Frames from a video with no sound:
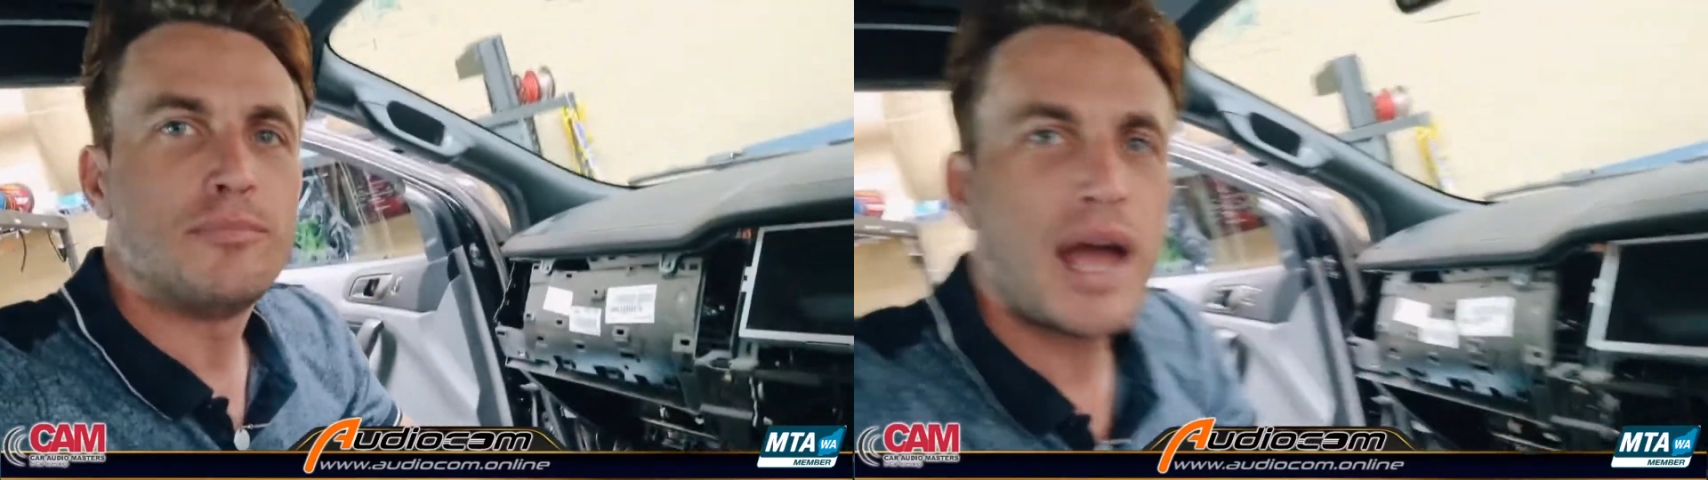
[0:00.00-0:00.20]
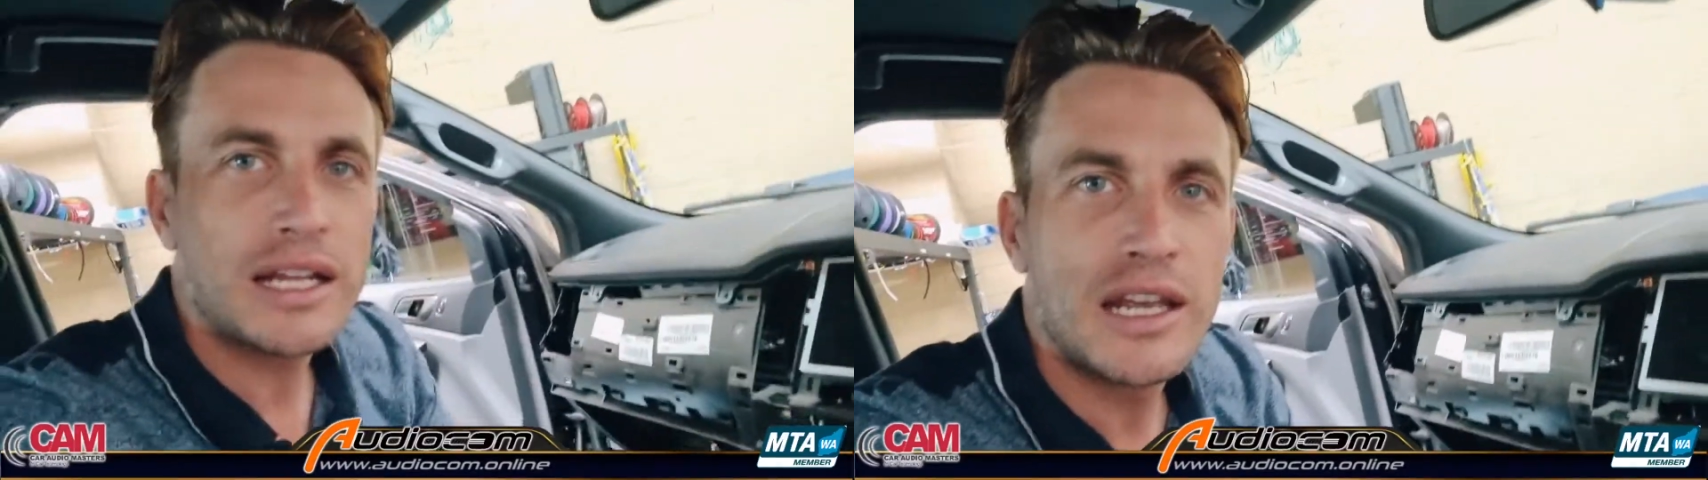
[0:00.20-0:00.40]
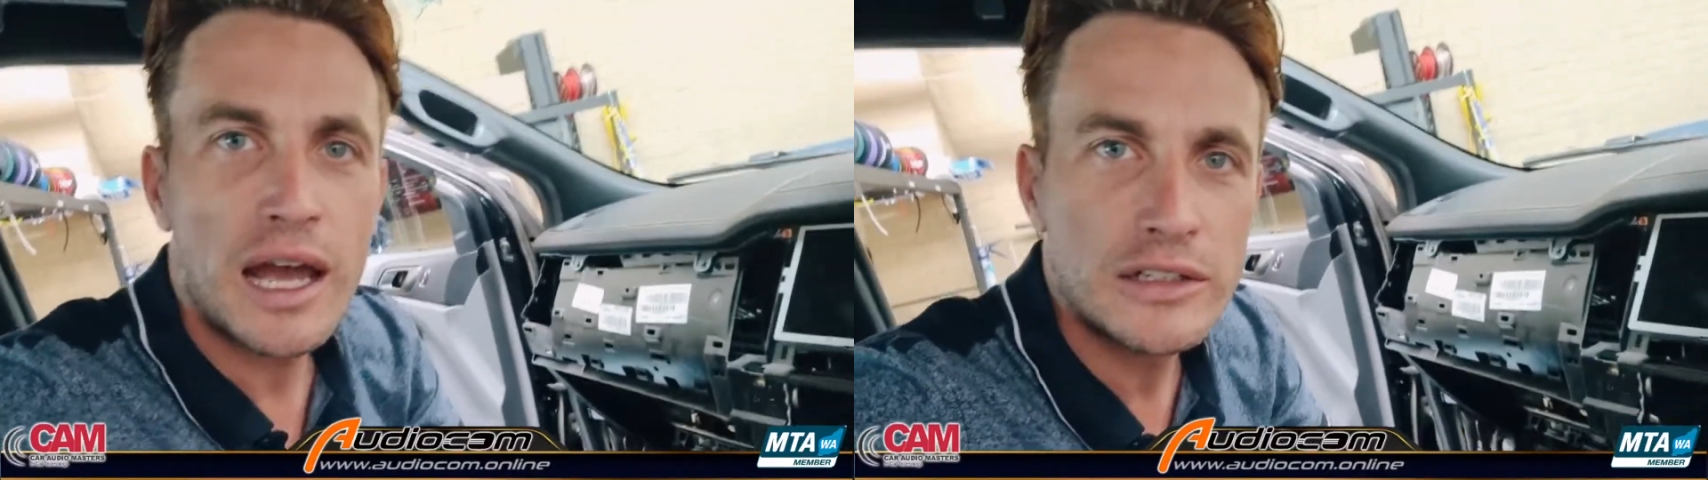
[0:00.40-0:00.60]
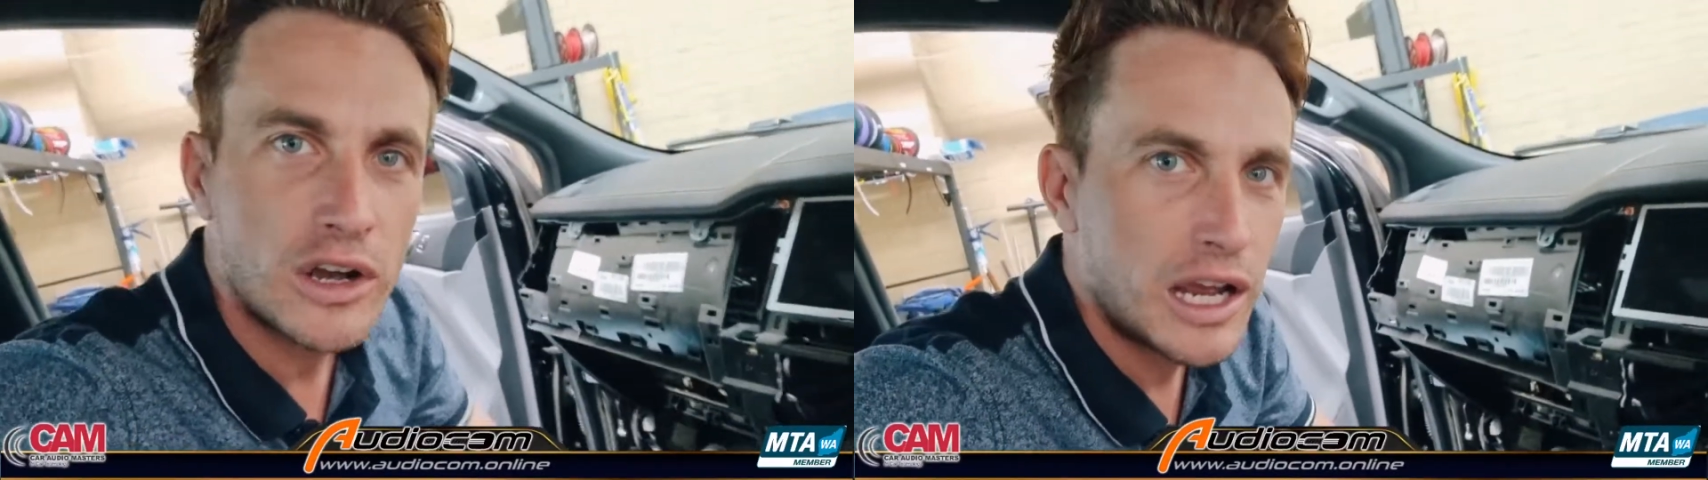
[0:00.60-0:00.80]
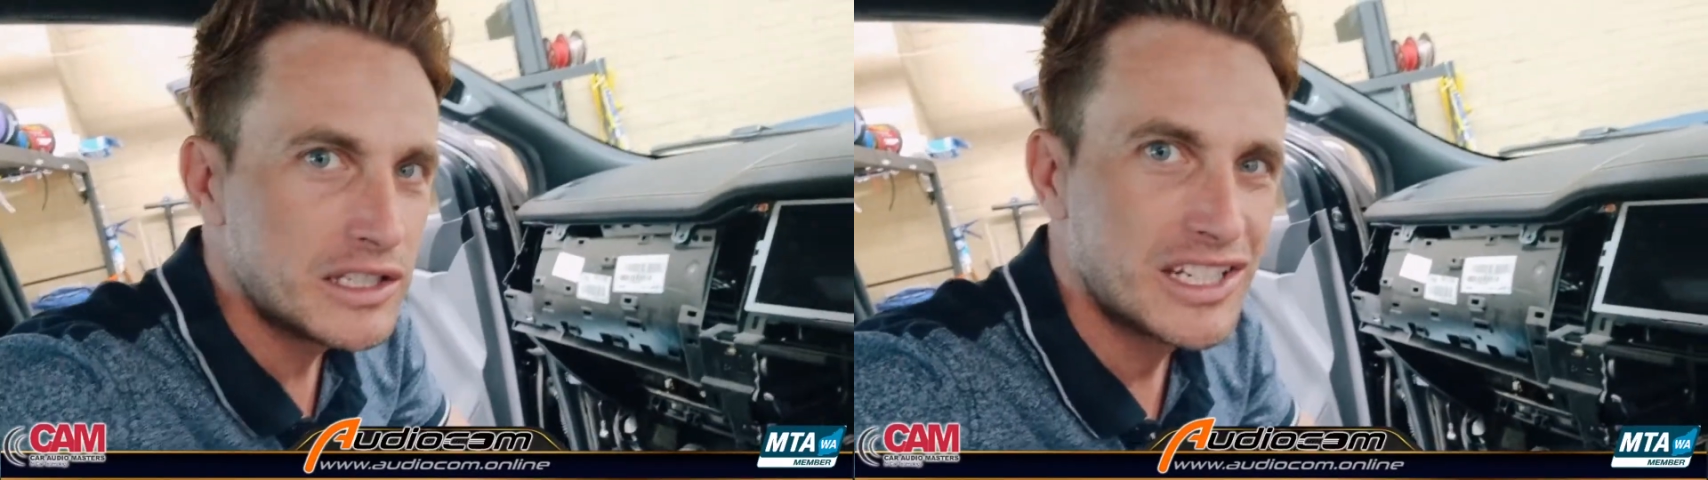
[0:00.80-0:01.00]
backyard
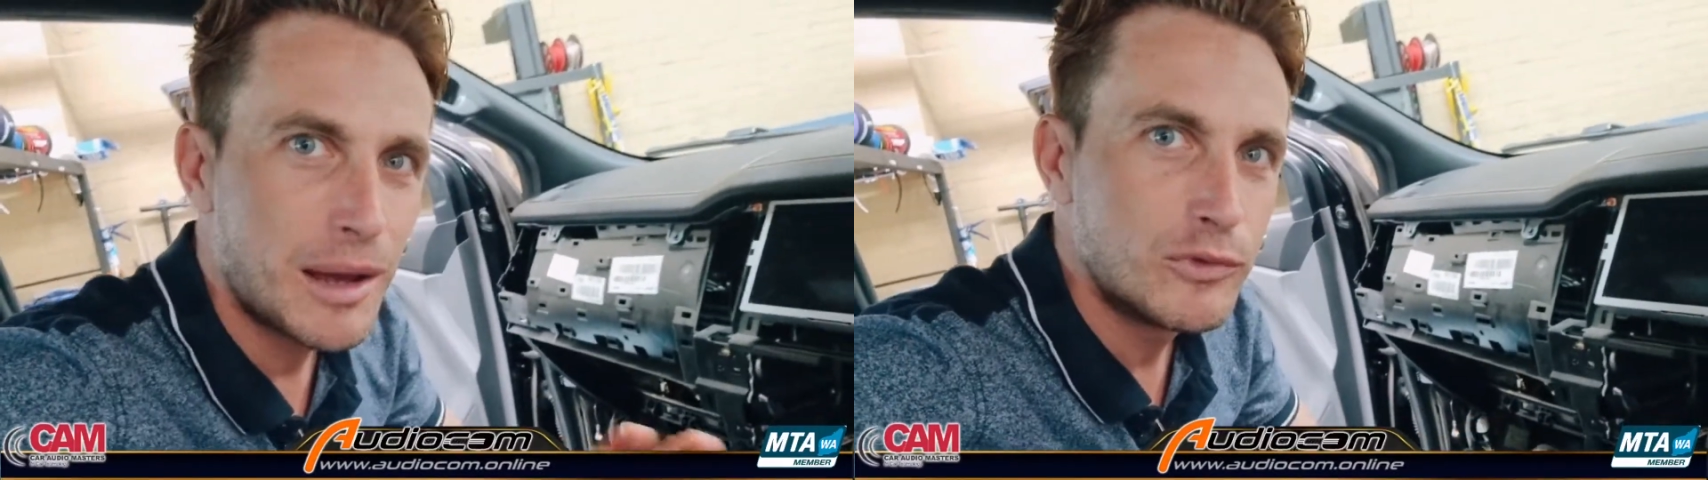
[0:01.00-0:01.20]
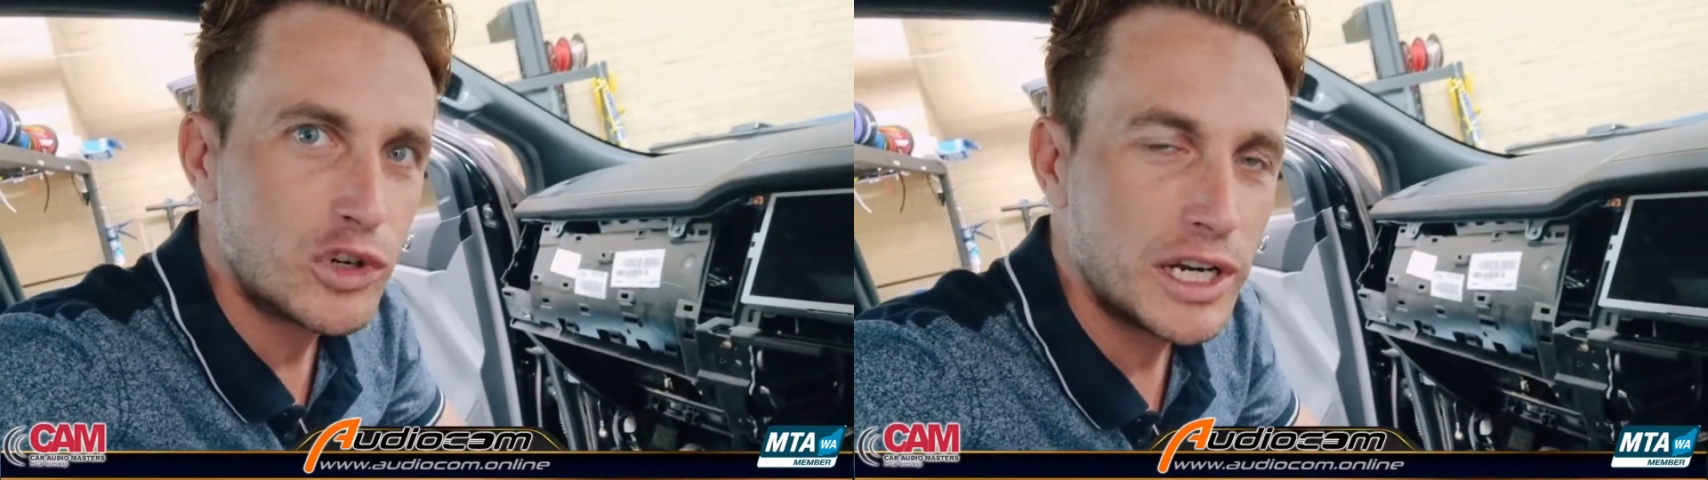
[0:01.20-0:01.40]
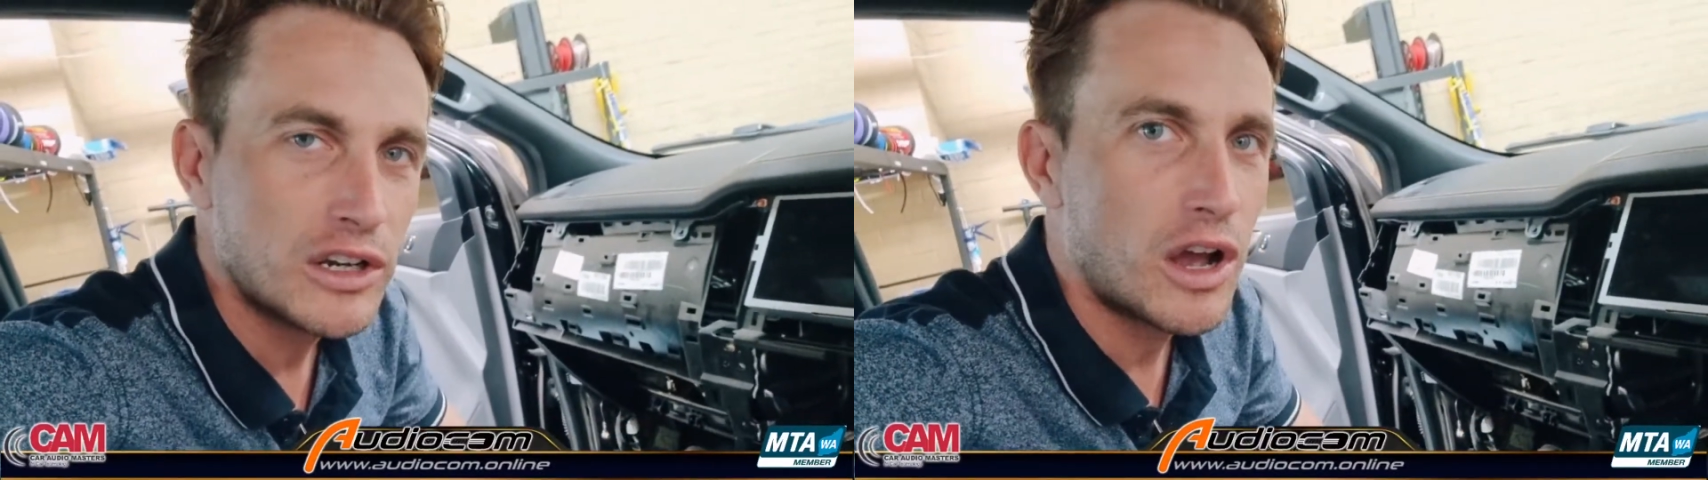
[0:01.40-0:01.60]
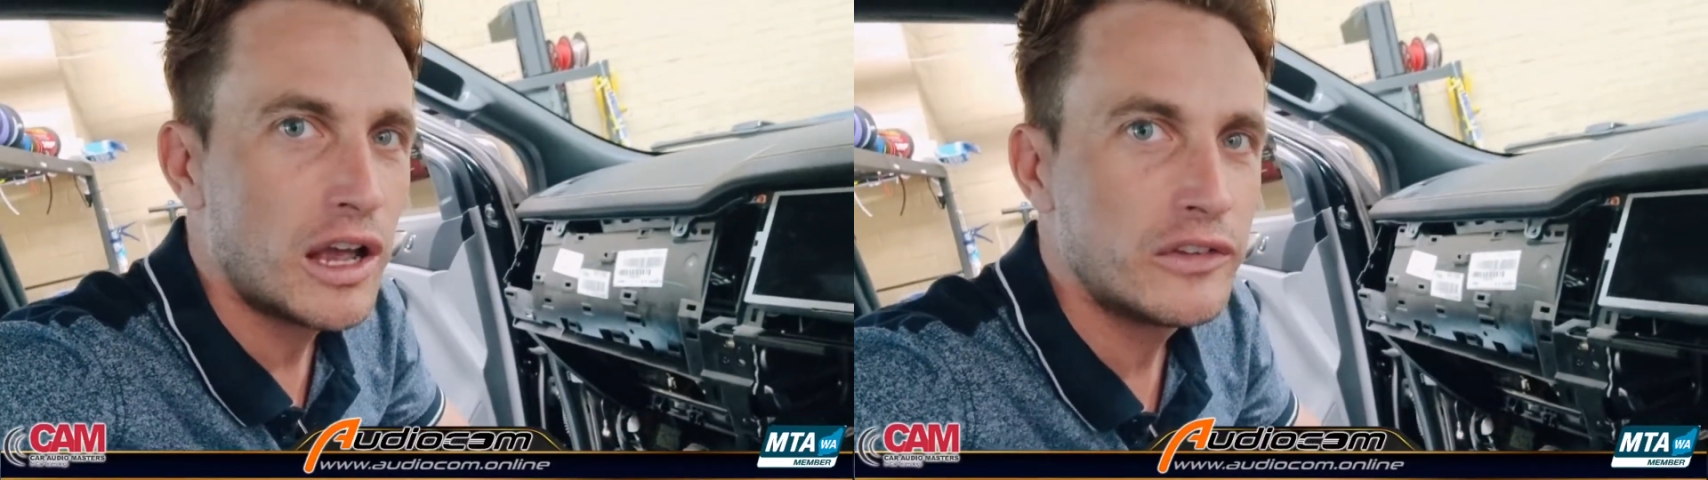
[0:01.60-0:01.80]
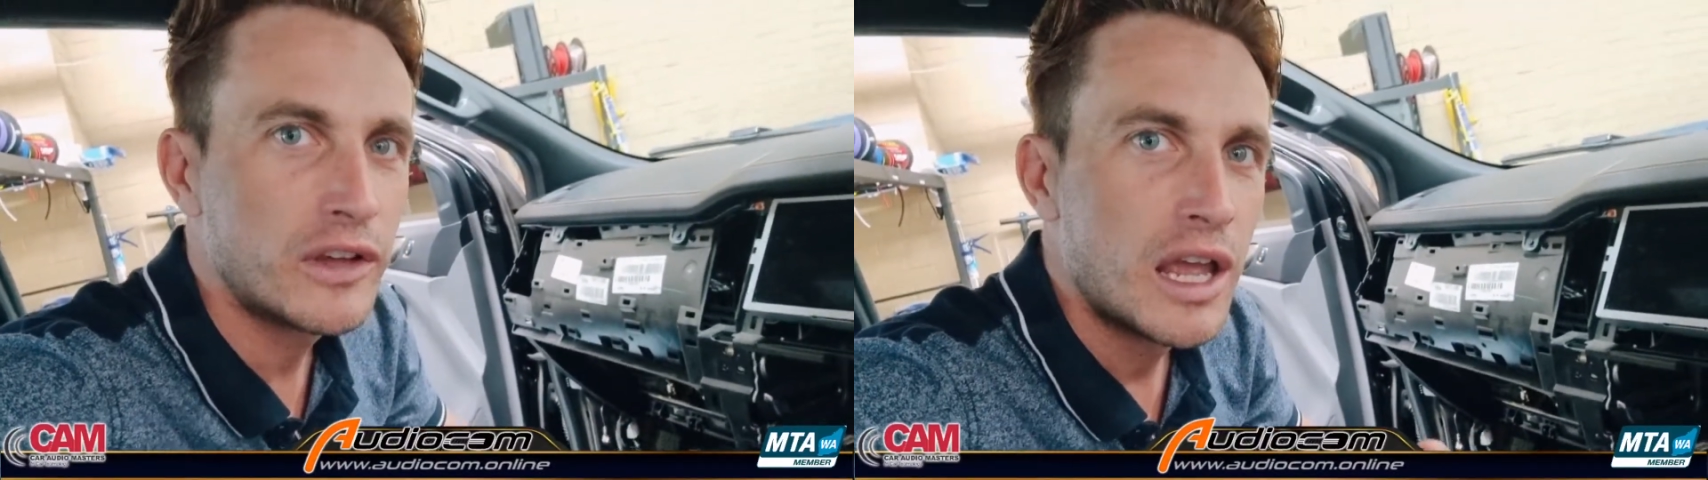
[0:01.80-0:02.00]
guys, gumtree
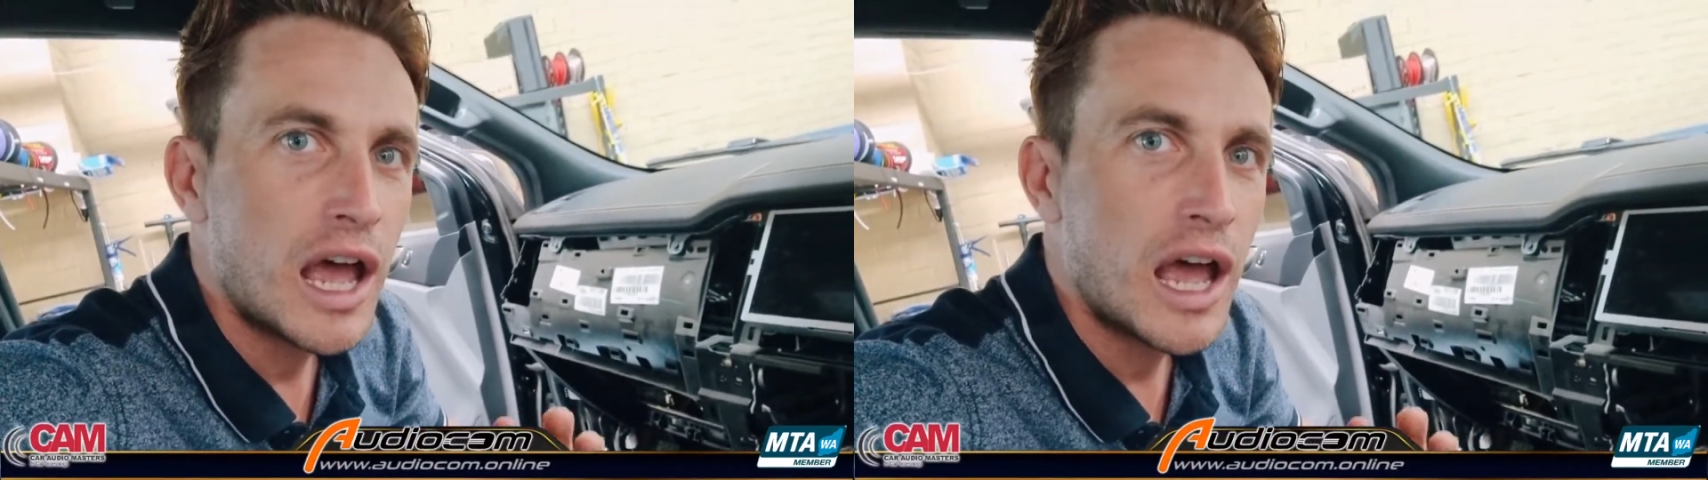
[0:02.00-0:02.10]
guys,